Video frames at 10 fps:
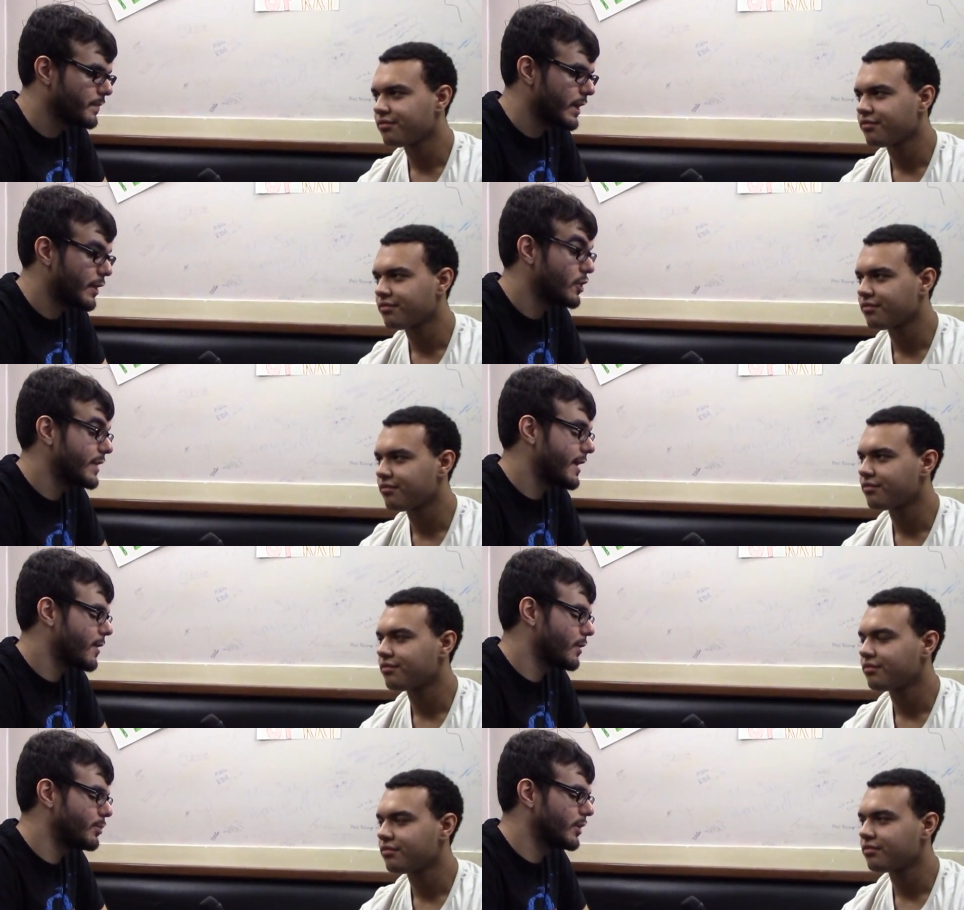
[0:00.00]
Speaker 1: it could that
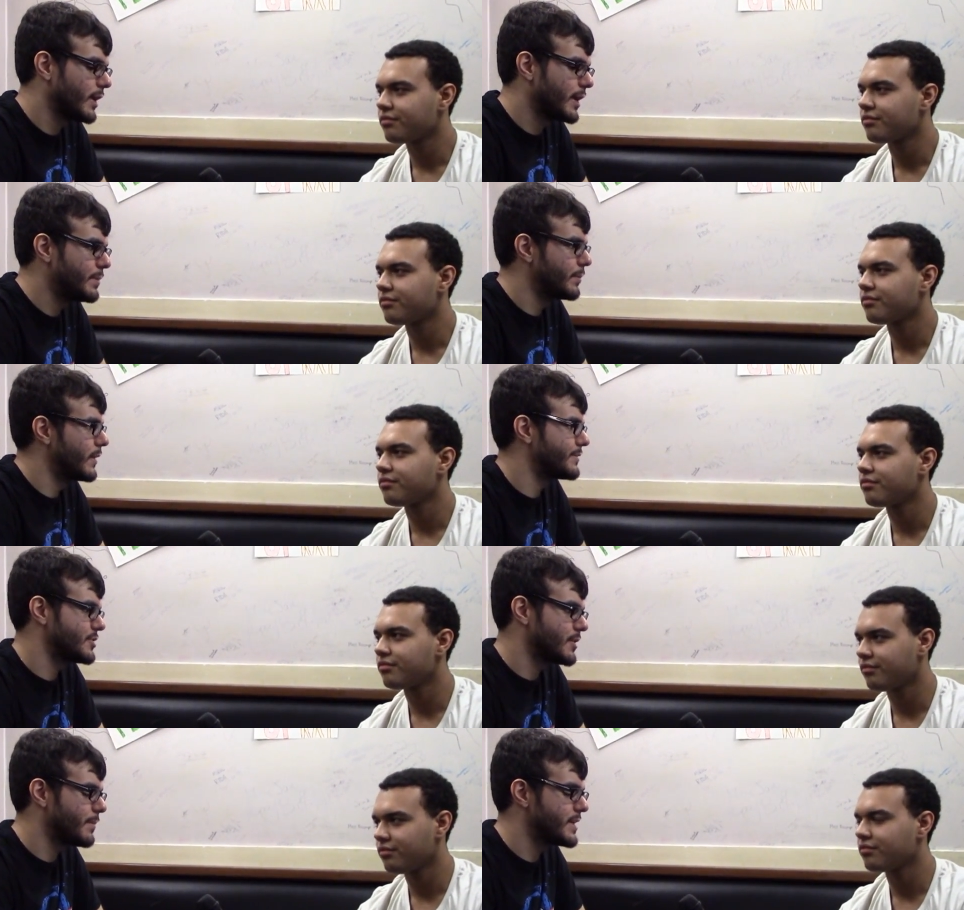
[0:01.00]
could have put a lot of people off that you
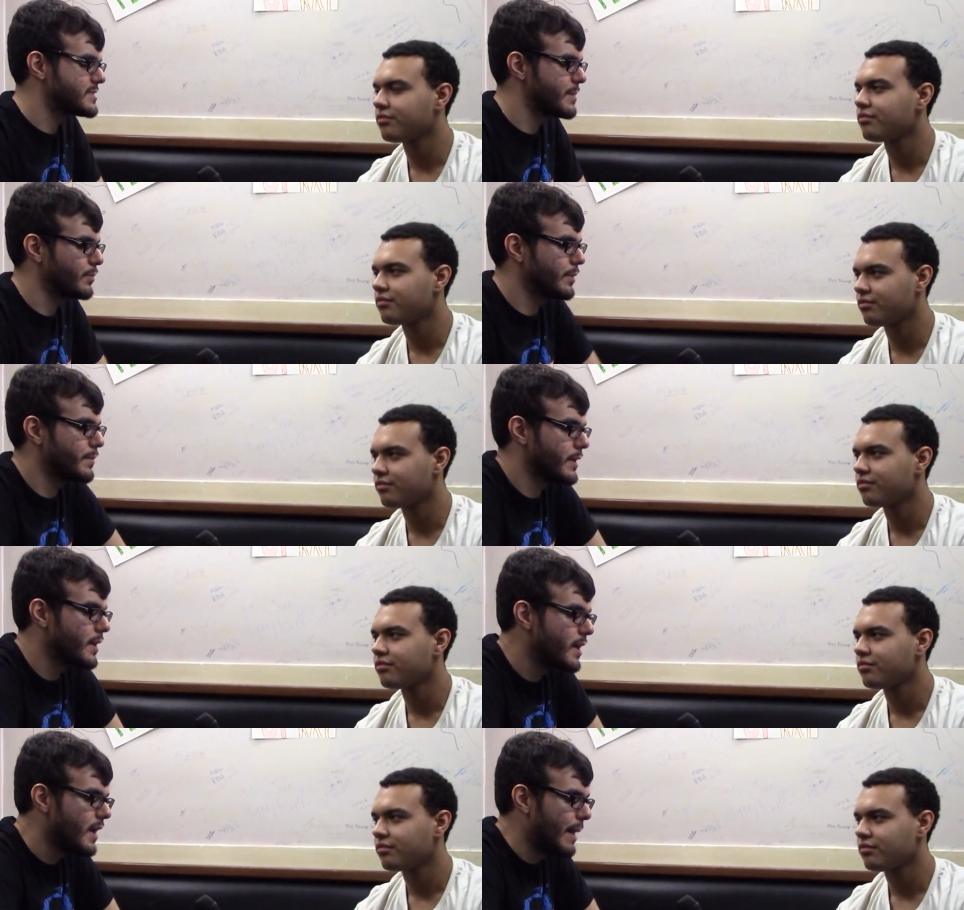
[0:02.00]
had to buy it separately. But
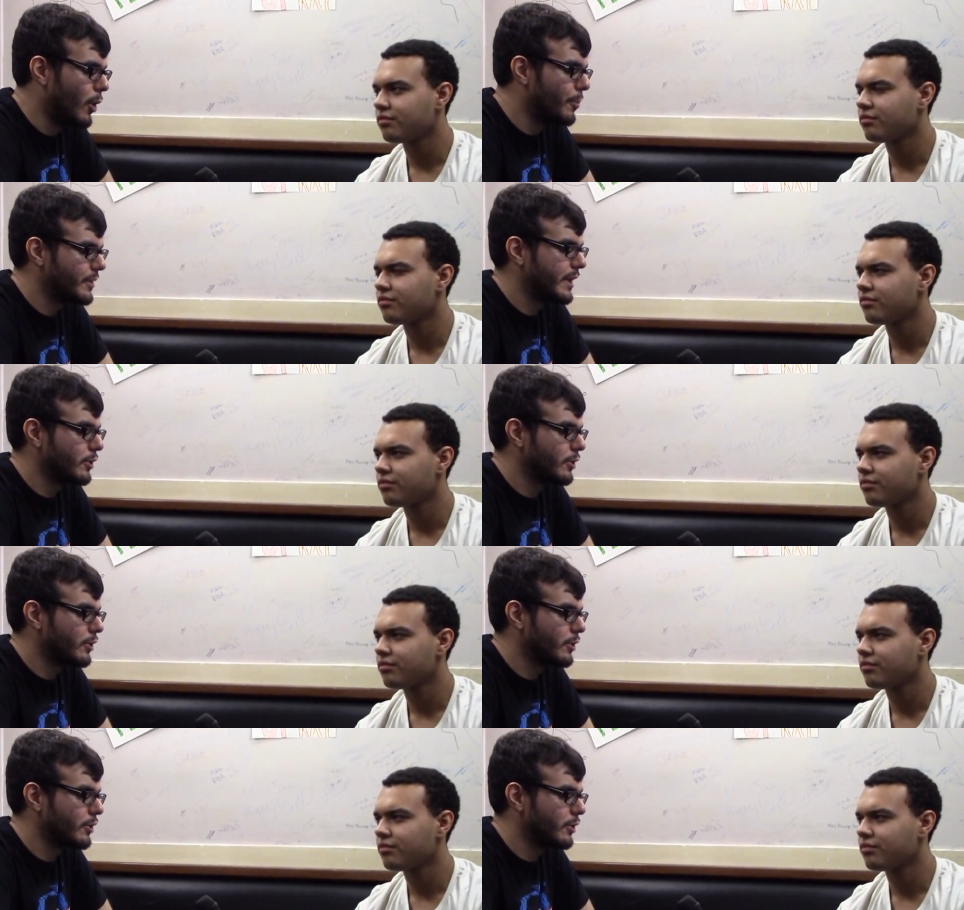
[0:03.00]
I'm hoping they